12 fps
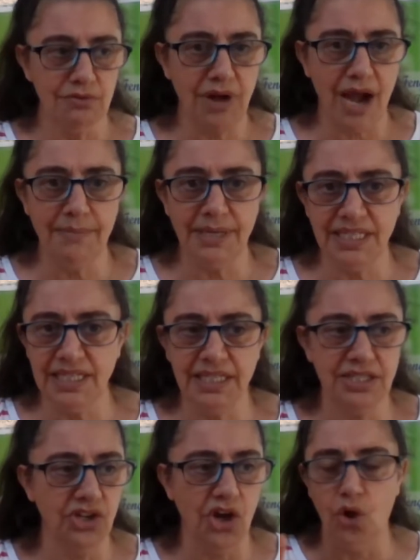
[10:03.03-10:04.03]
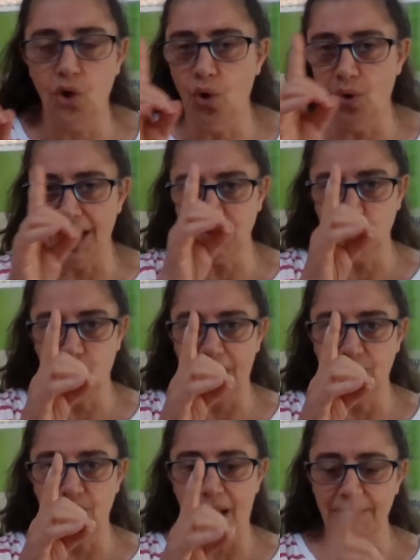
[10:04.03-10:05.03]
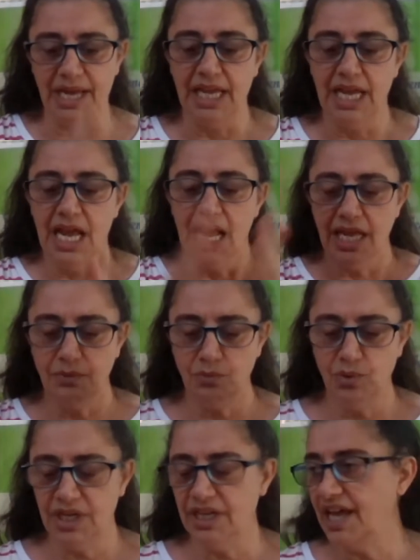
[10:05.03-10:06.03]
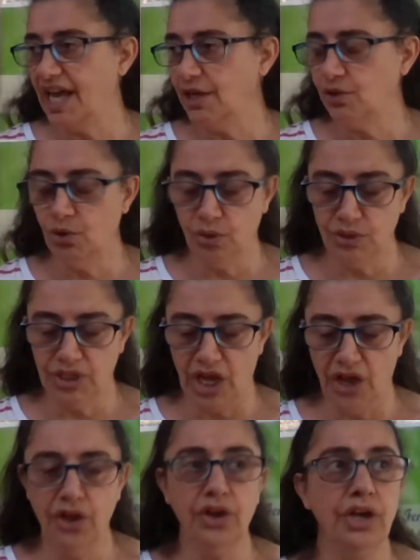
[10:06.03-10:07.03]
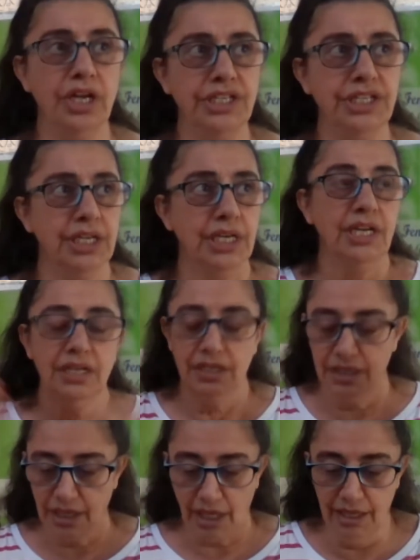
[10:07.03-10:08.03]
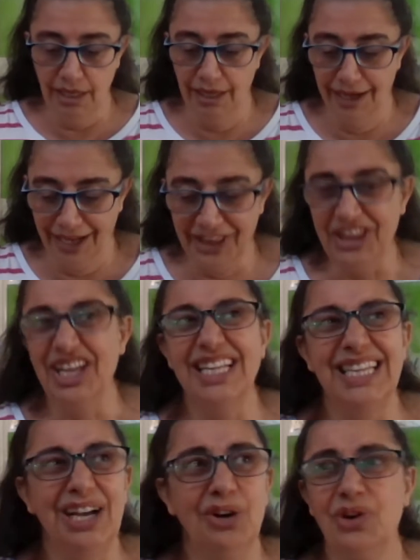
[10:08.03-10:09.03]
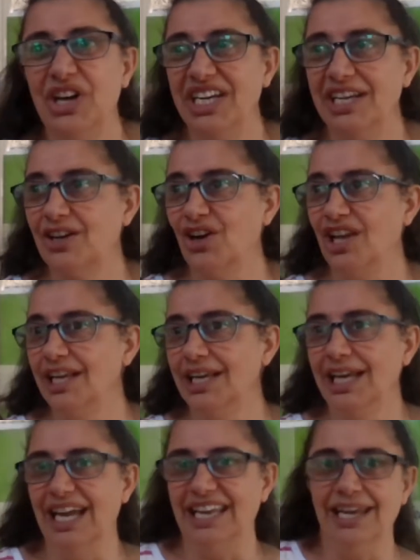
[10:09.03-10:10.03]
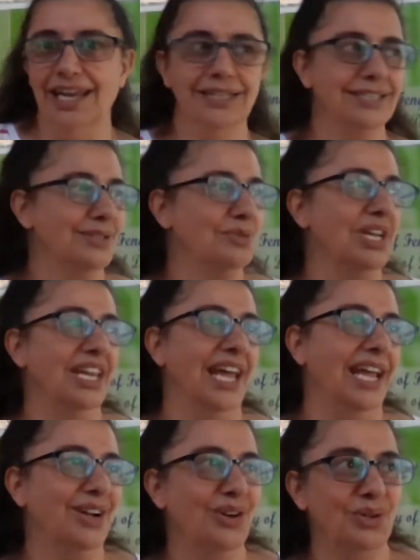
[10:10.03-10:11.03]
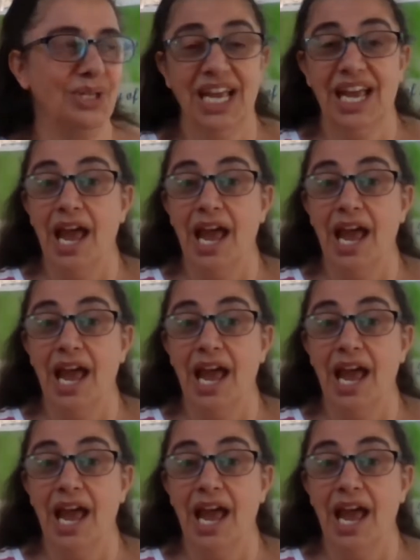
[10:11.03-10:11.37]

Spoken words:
Rabbits is not always one rabbit. What are they called? A herd? I think they or a colony, a nest. What are they called?